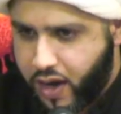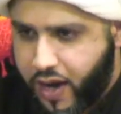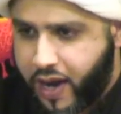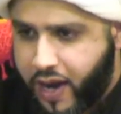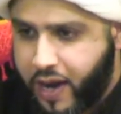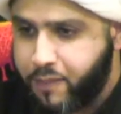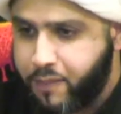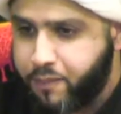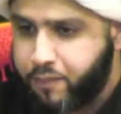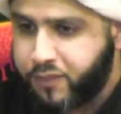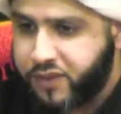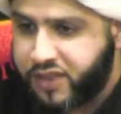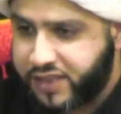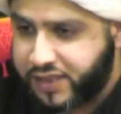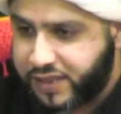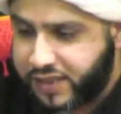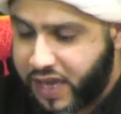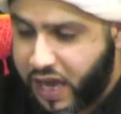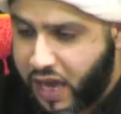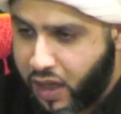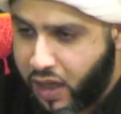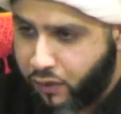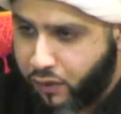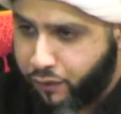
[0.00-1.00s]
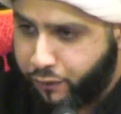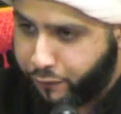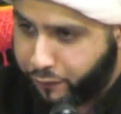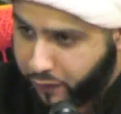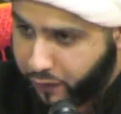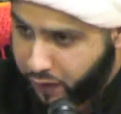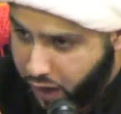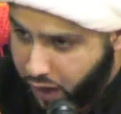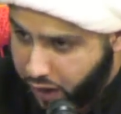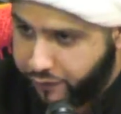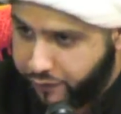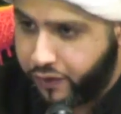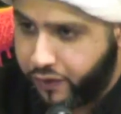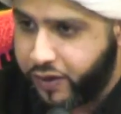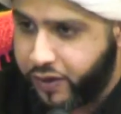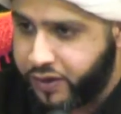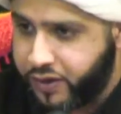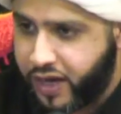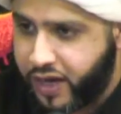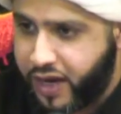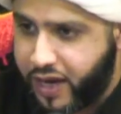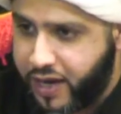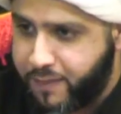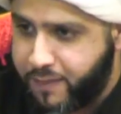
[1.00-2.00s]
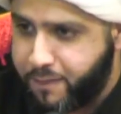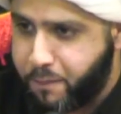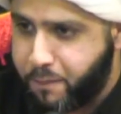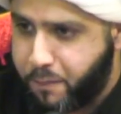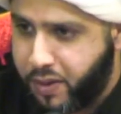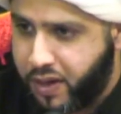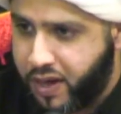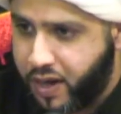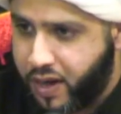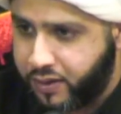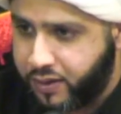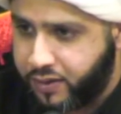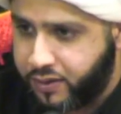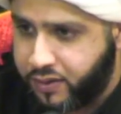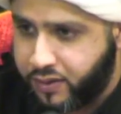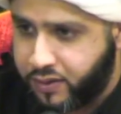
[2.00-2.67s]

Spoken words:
himself covered in blood.